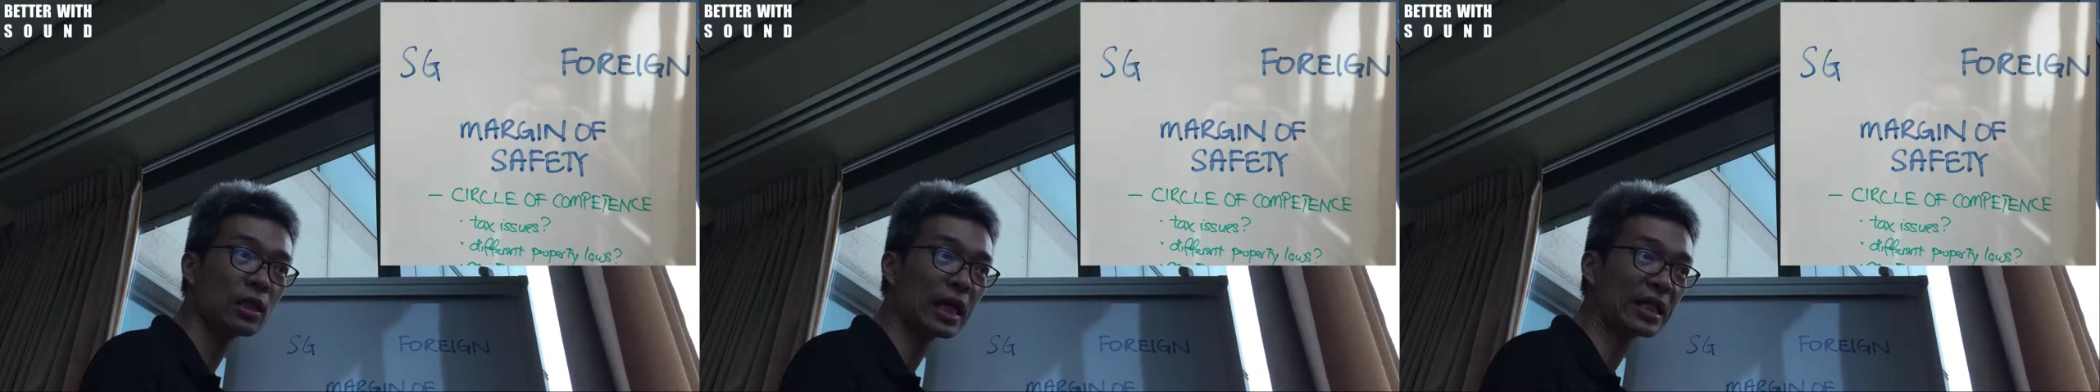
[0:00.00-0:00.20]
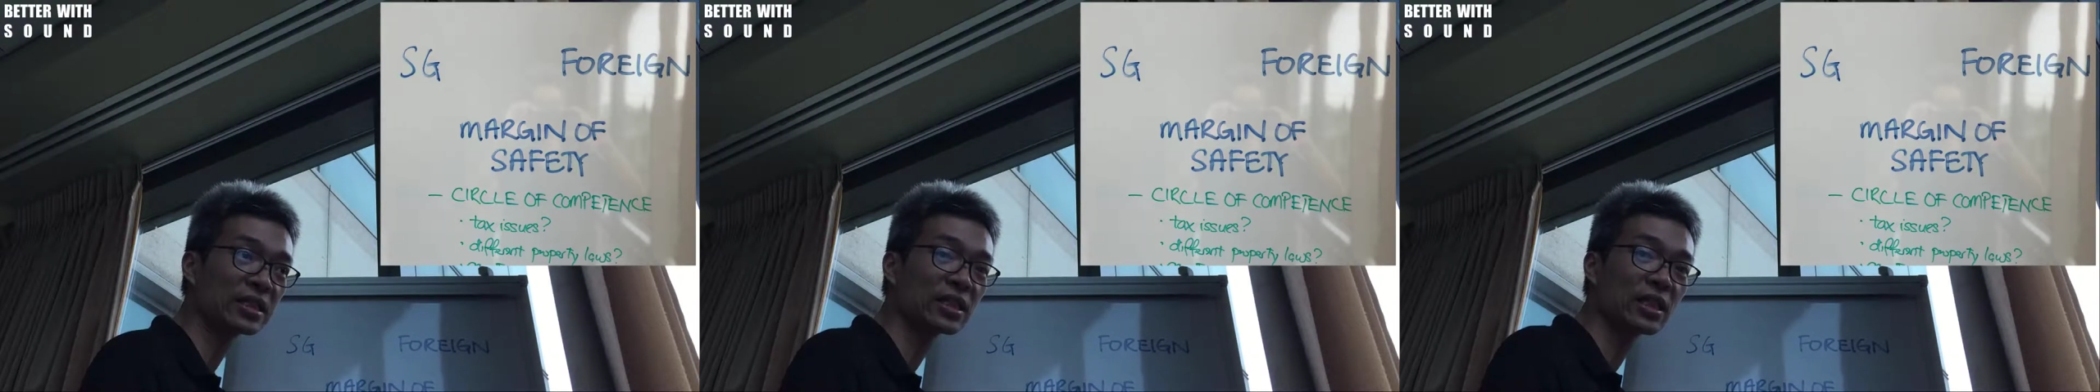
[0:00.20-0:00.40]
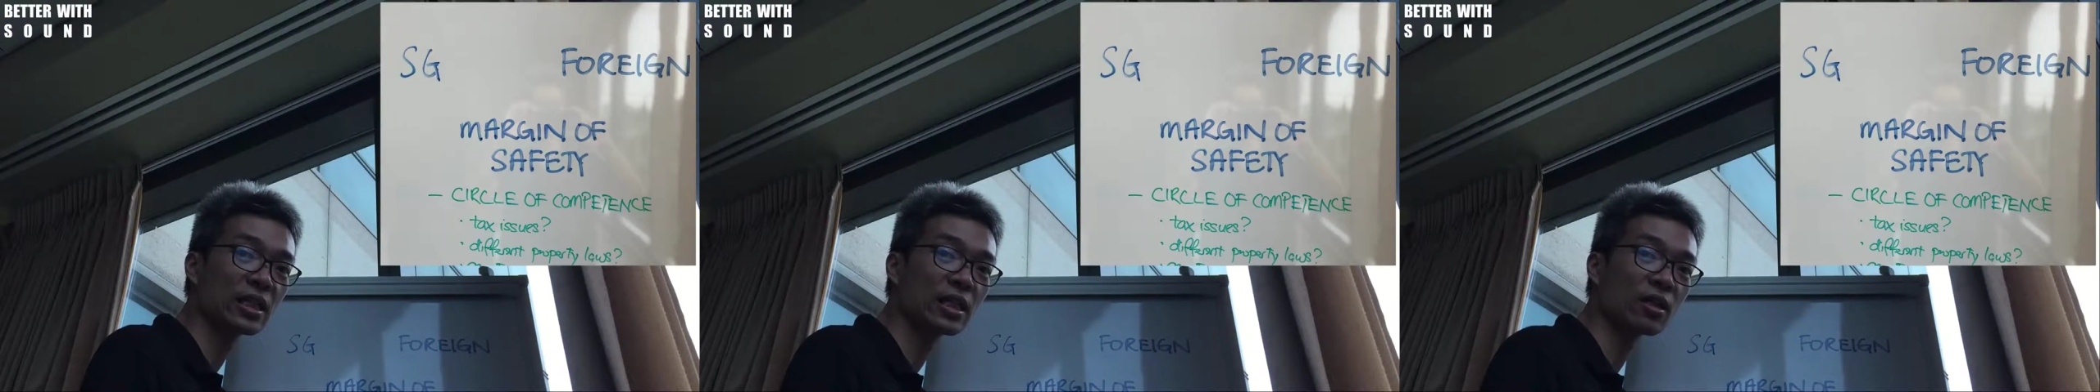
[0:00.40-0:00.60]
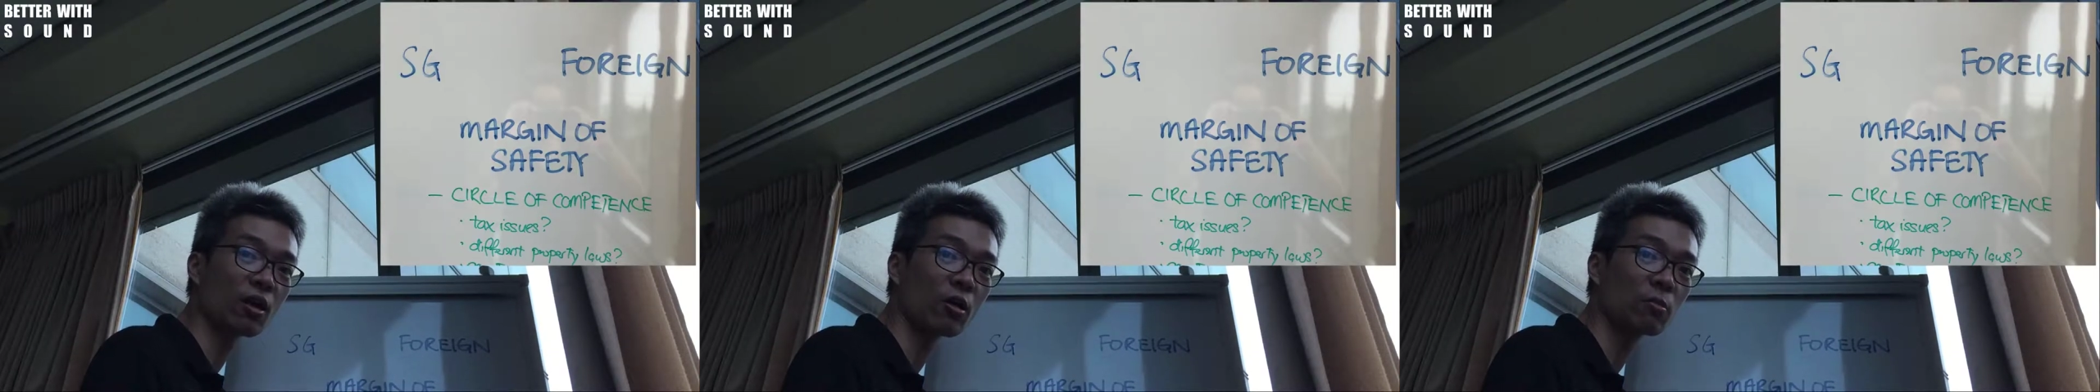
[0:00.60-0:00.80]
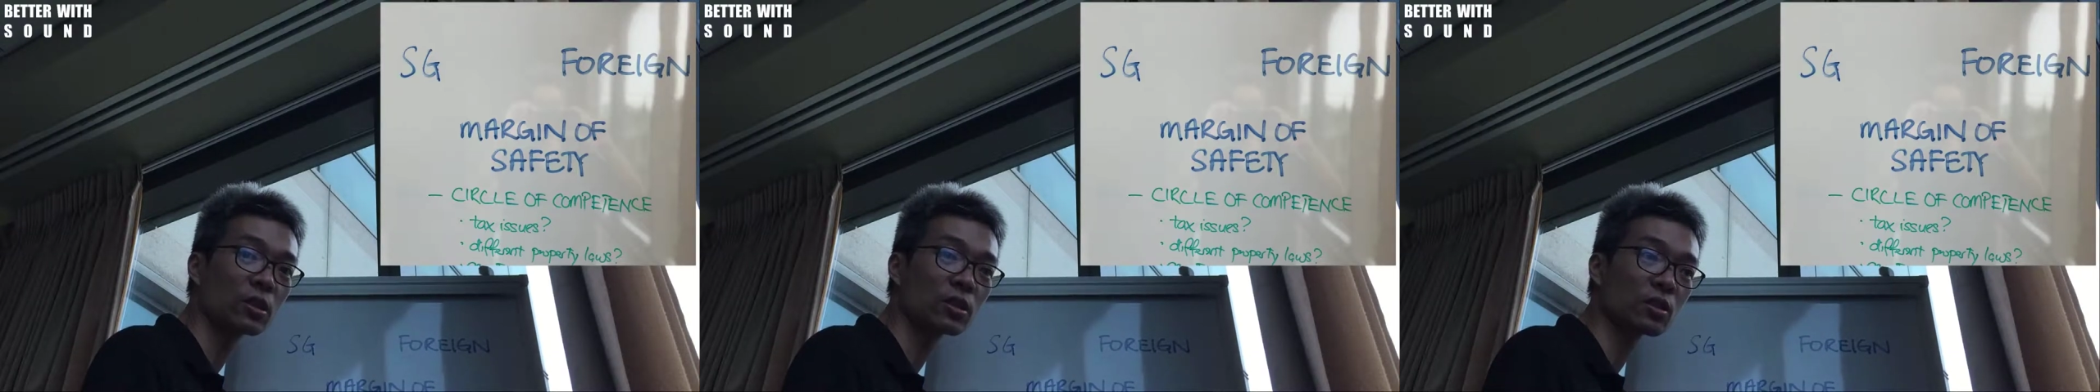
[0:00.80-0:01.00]
likes
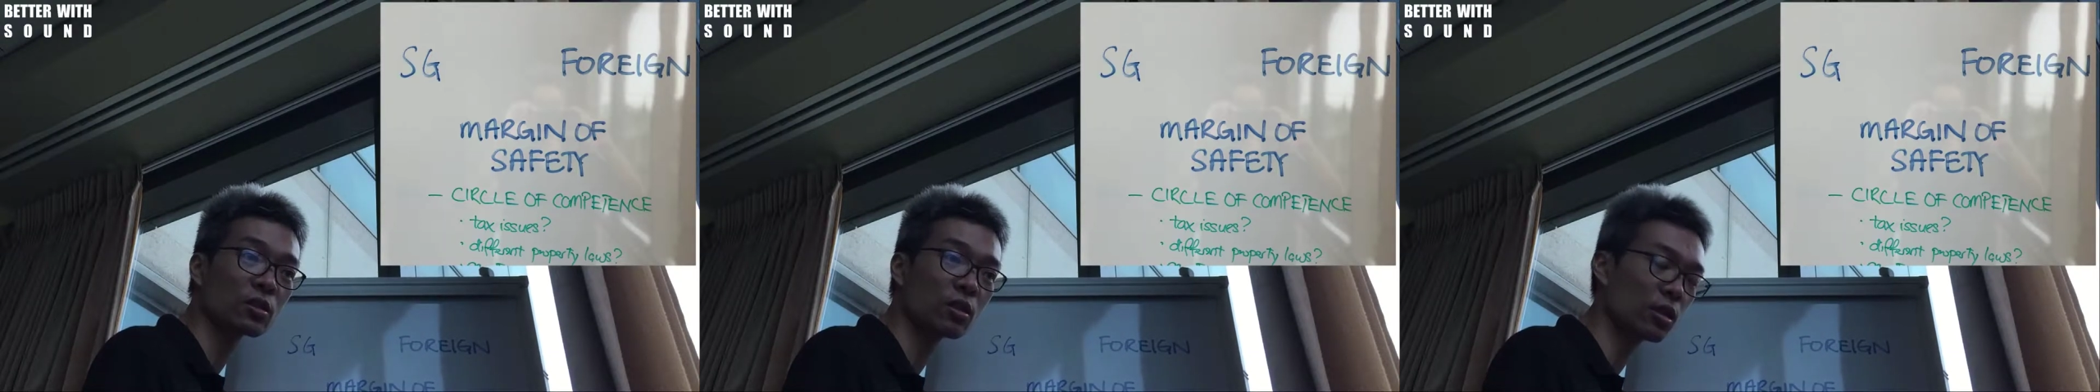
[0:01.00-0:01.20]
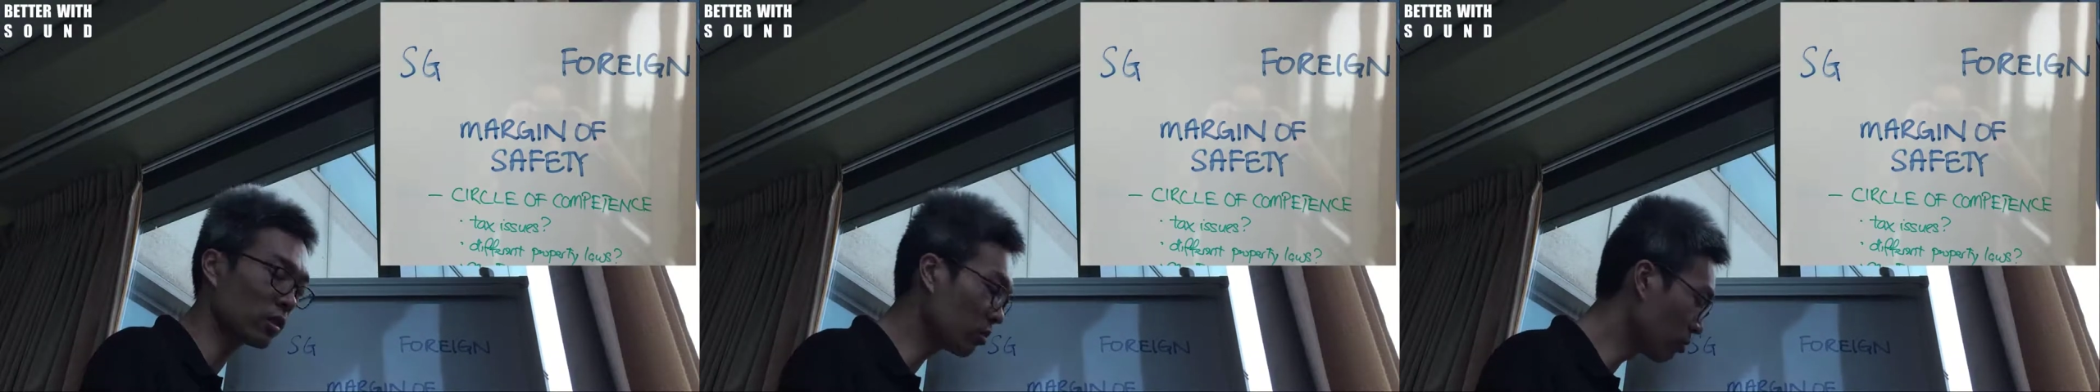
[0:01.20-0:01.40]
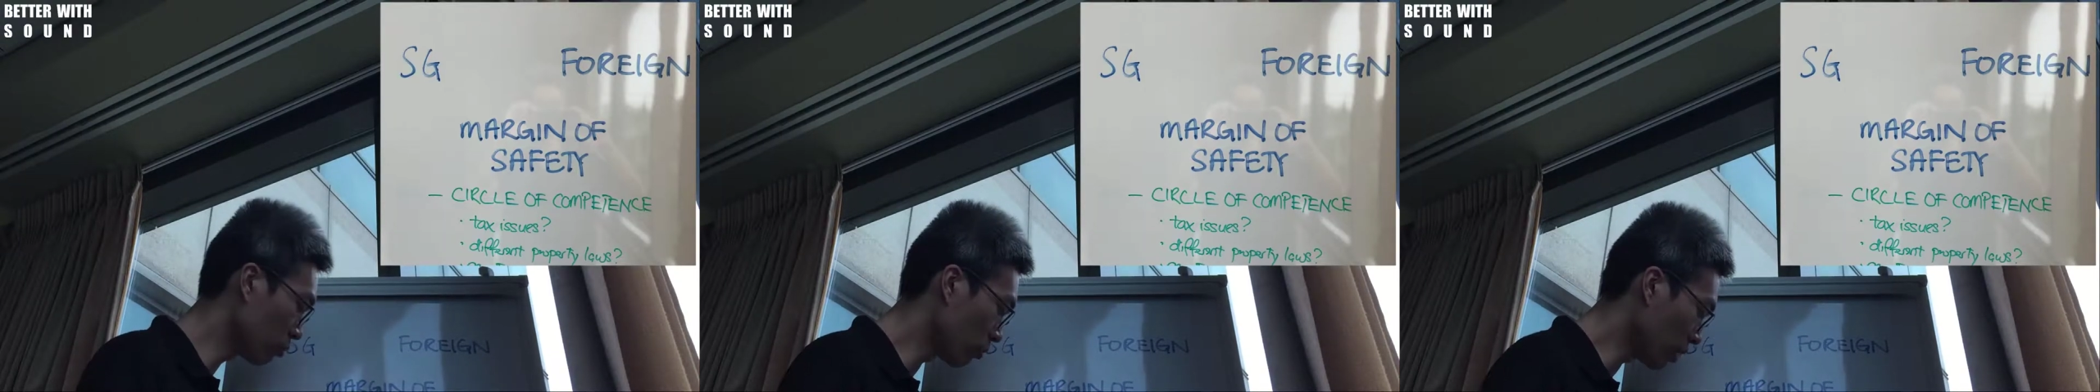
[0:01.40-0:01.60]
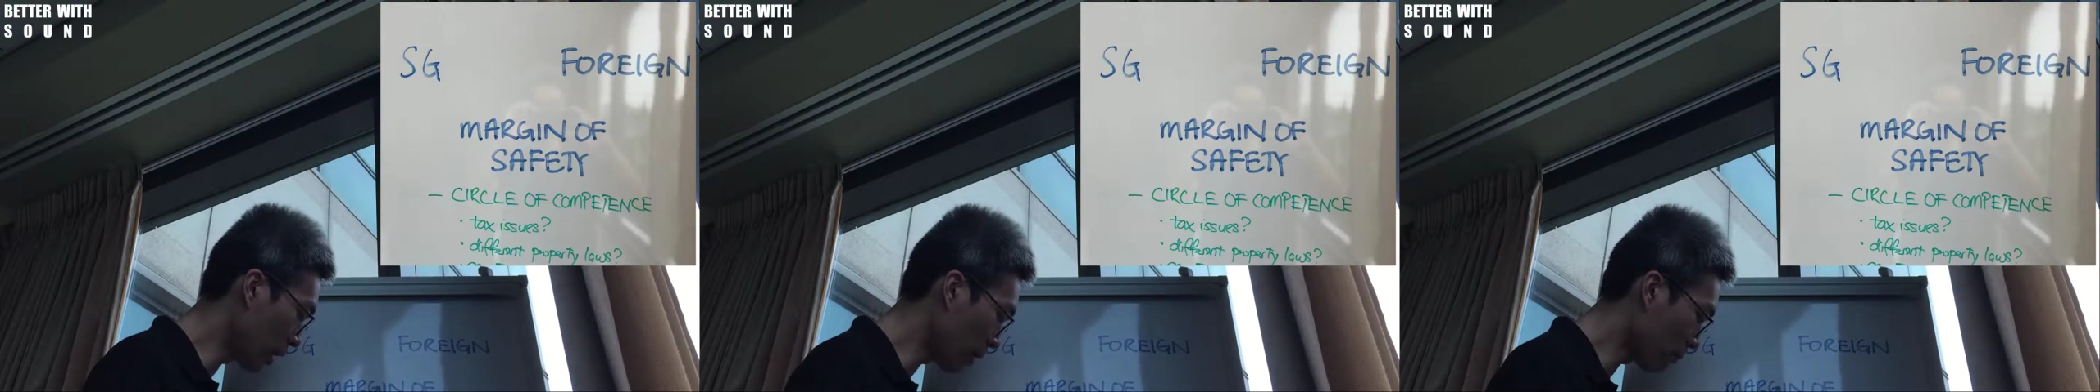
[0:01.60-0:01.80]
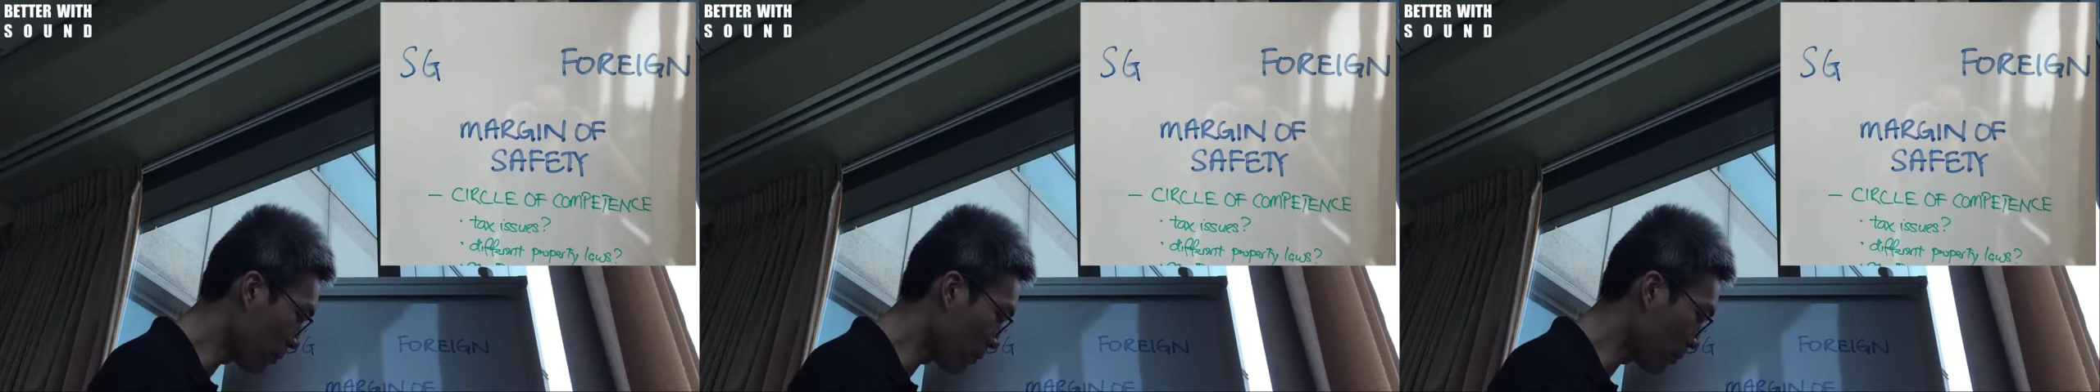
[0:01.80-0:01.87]
e-commerce a lot, would